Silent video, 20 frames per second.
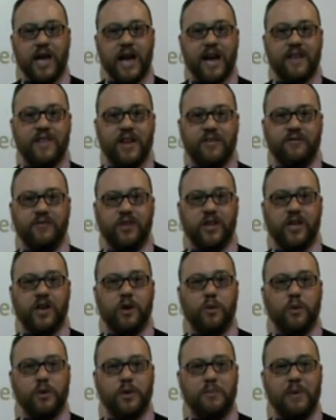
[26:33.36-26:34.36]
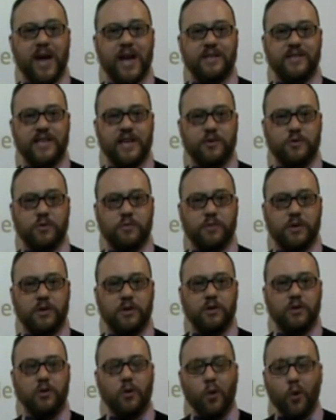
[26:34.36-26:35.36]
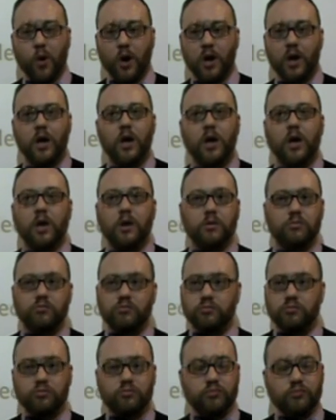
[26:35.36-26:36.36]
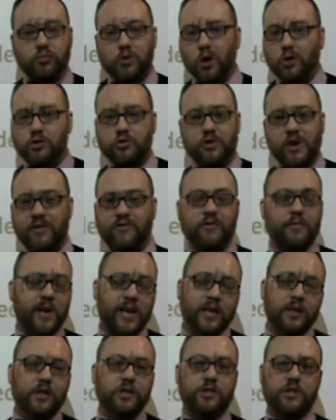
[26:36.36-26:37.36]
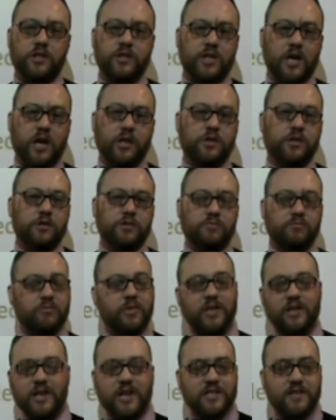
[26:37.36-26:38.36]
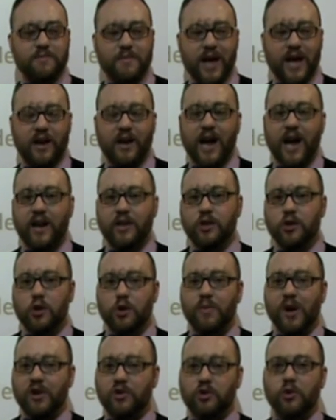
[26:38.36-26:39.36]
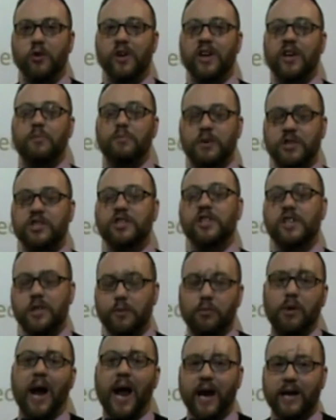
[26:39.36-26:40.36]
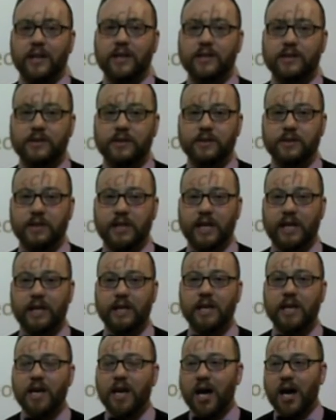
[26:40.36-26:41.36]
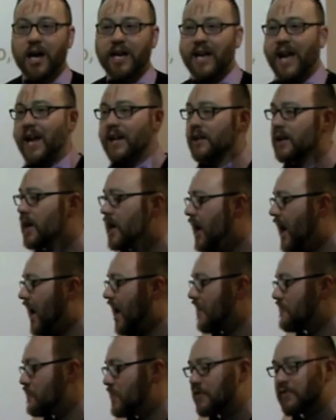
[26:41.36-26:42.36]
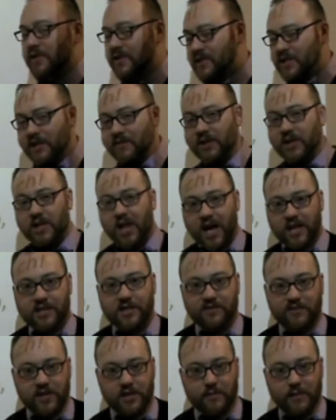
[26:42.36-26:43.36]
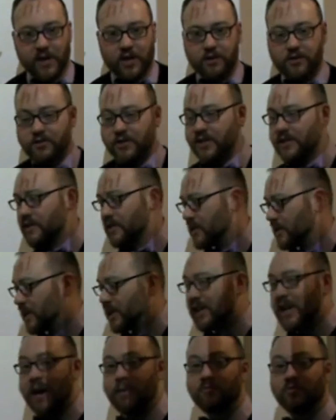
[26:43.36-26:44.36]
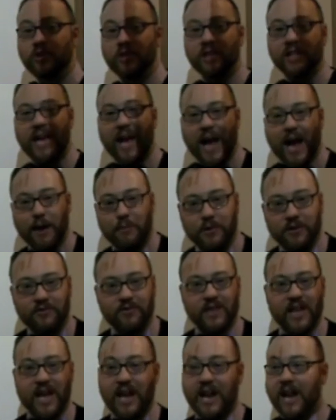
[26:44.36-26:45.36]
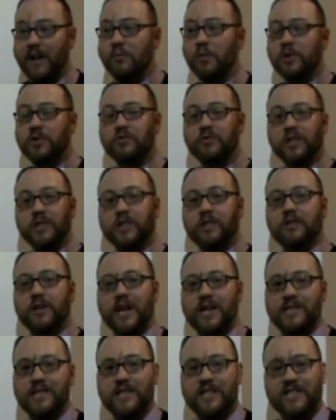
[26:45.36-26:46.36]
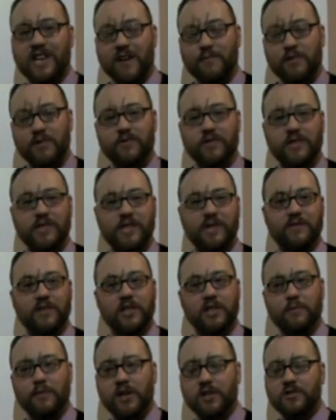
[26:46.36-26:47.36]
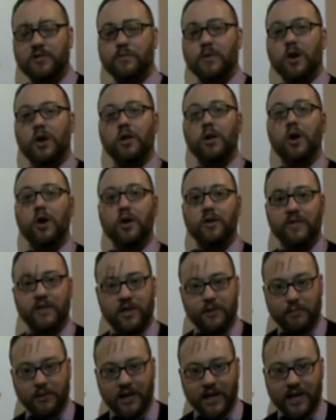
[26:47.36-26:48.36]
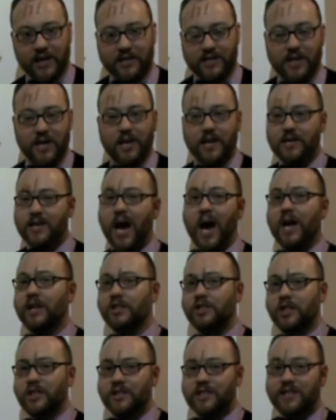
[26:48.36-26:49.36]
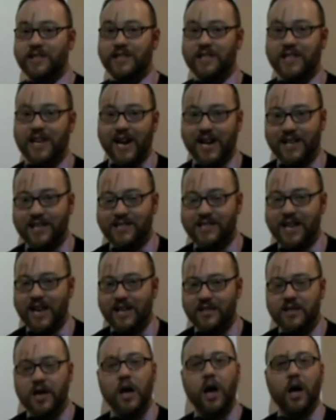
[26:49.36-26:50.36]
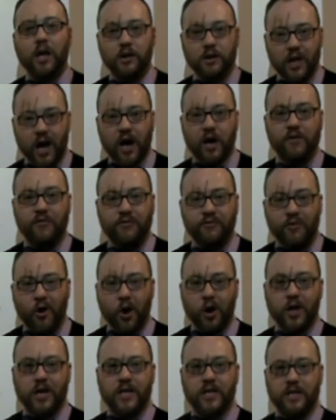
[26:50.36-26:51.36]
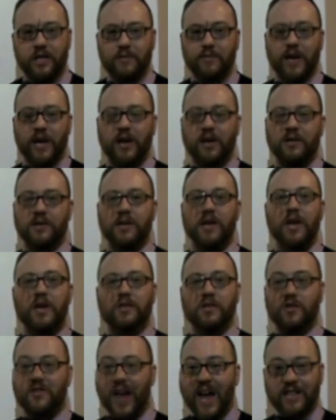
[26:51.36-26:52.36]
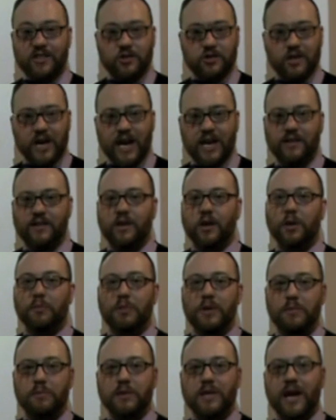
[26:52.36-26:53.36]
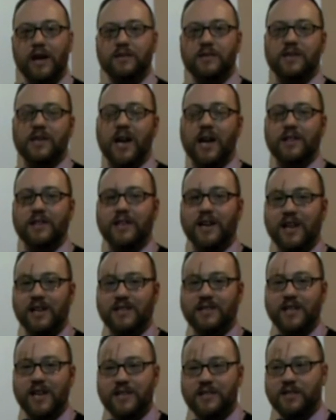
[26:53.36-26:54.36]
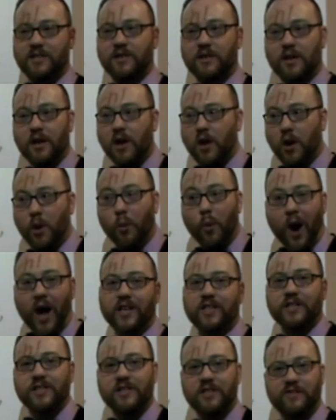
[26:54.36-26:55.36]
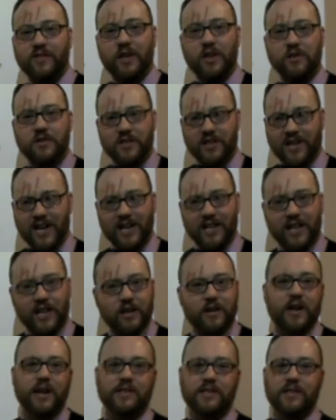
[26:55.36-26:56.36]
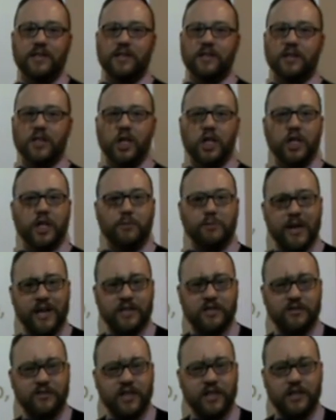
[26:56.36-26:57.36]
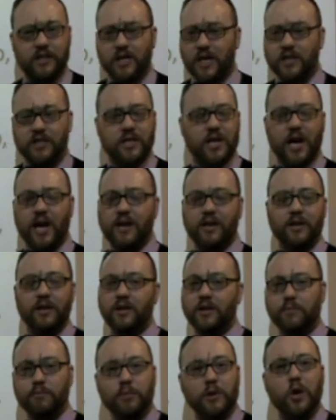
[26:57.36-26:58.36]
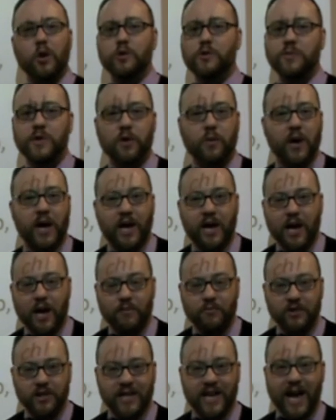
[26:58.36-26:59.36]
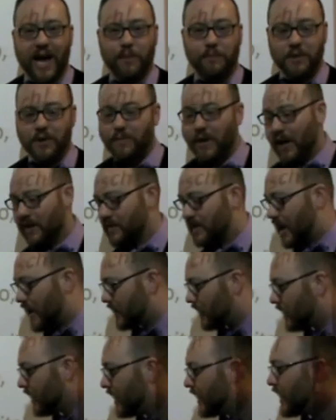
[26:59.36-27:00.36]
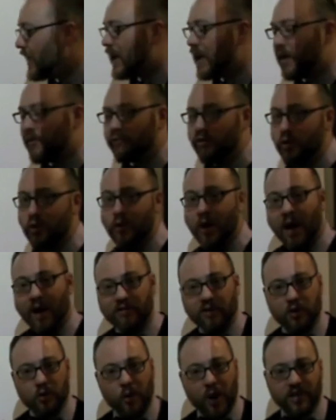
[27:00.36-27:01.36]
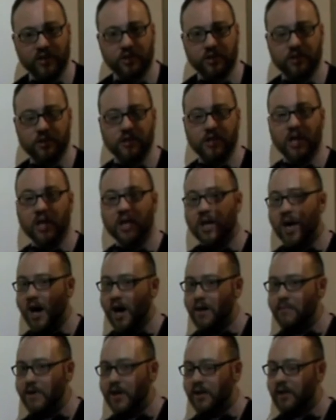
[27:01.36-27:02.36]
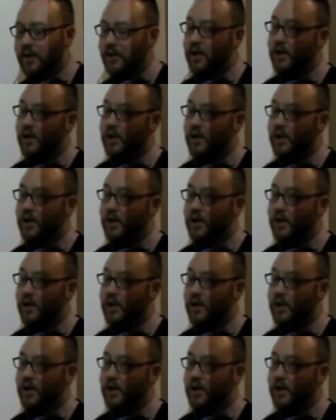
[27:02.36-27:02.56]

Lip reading: and then figure out what the past tense would be. Or go straight from English to Dutch. It doesn't matter how you go about doing it, but you need to practice, okay? Again, I've been receiving lots of emails recently, and I'm really happy for that. And what's really crazy is I've been receiving emails from all over the place, not just in the United States, a lot of foreign emails. So that's great. There are people outside the United States that are watching these videos and are getting interested in learning Pennsylvania Dutch. It blows me away. I'm really happy about that. If you have a question, a comment, a